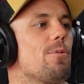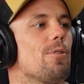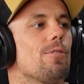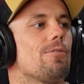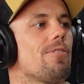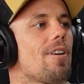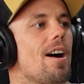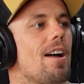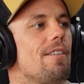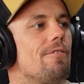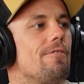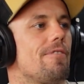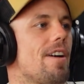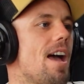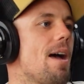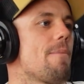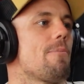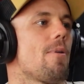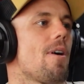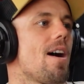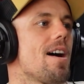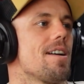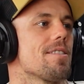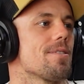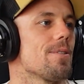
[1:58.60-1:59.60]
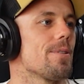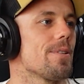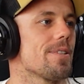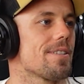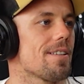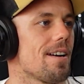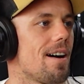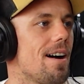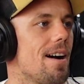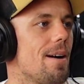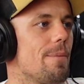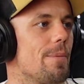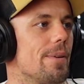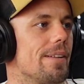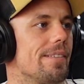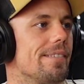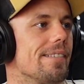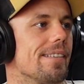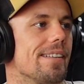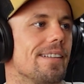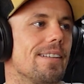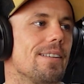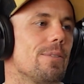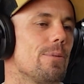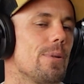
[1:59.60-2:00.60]
we were fighting vampires all the time,
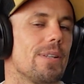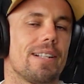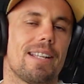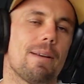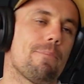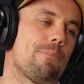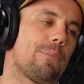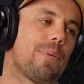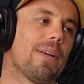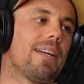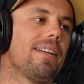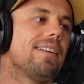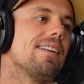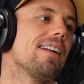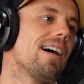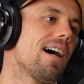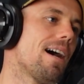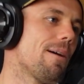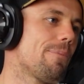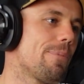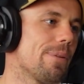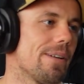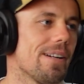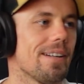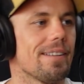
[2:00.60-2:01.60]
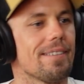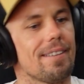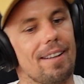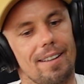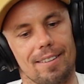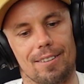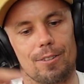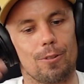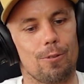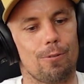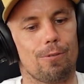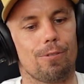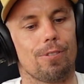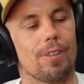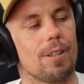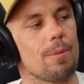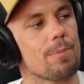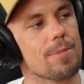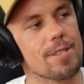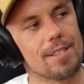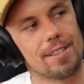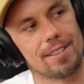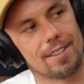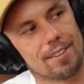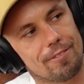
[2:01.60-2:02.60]
and we'd get beaten up, and I'd like do
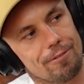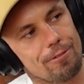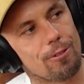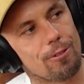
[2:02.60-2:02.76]
flips and